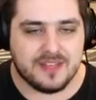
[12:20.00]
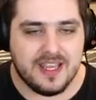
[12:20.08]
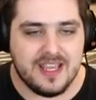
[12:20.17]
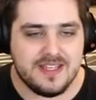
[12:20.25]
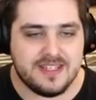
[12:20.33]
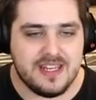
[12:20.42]

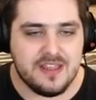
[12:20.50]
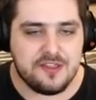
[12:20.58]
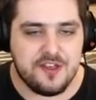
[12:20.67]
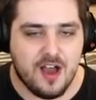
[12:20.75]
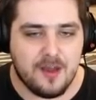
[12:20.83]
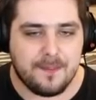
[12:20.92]
is in
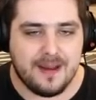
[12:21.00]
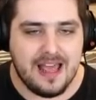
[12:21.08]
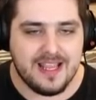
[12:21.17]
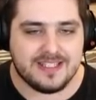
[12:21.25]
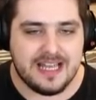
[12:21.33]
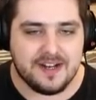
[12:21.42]
third
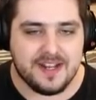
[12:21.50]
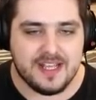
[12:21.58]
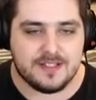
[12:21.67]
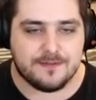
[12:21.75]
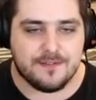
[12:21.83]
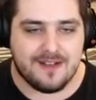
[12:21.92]
place, and it
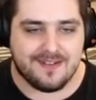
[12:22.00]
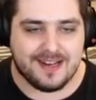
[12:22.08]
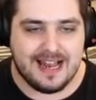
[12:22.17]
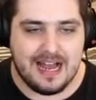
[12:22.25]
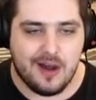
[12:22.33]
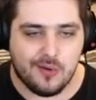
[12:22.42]
is very
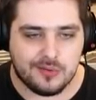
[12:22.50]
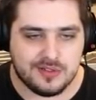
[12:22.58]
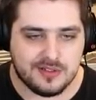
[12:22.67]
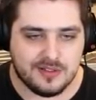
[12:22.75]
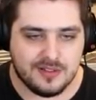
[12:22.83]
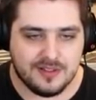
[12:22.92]
loud.
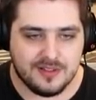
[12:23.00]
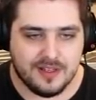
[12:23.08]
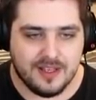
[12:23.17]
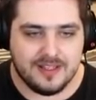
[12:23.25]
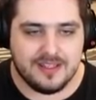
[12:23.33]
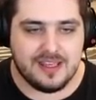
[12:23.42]

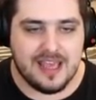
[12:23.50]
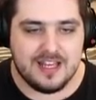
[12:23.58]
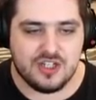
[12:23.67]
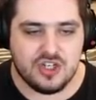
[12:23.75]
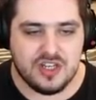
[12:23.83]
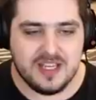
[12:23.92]

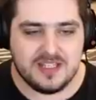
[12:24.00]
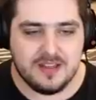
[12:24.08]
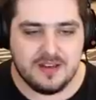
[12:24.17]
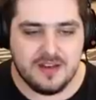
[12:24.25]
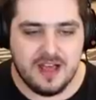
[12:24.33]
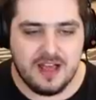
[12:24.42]
Yes, she is
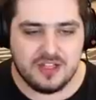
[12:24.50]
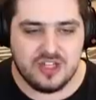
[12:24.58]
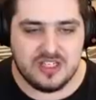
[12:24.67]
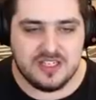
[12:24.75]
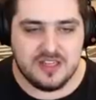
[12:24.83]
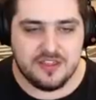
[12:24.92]
in, uh,
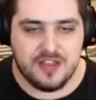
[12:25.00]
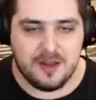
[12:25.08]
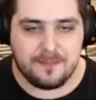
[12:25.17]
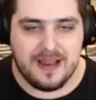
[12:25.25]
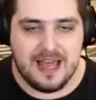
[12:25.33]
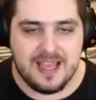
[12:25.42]
she's in
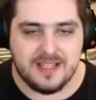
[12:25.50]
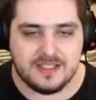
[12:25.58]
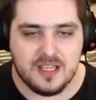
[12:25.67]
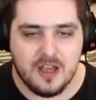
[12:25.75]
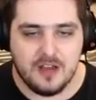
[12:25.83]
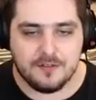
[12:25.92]
third
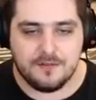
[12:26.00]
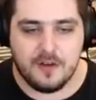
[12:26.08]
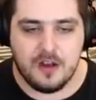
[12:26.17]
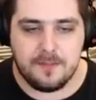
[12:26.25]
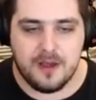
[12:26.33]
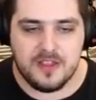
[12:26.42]
place,
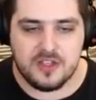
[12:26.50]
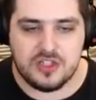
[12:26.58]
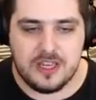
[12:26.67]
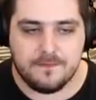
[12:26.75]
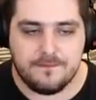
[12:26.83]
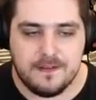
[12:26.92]
followed by the
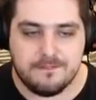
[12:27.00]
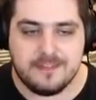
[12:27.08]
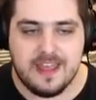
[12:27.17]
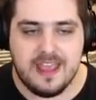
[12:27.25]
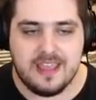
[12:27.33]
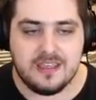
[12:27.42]
J
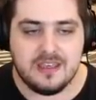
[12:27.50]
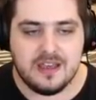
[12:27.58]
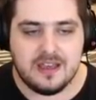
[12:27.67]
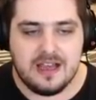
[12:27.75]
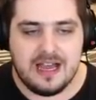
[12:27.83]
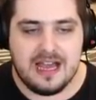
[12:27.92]
fifty,
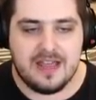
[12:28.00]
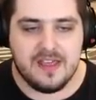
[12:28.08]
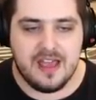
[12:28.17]
and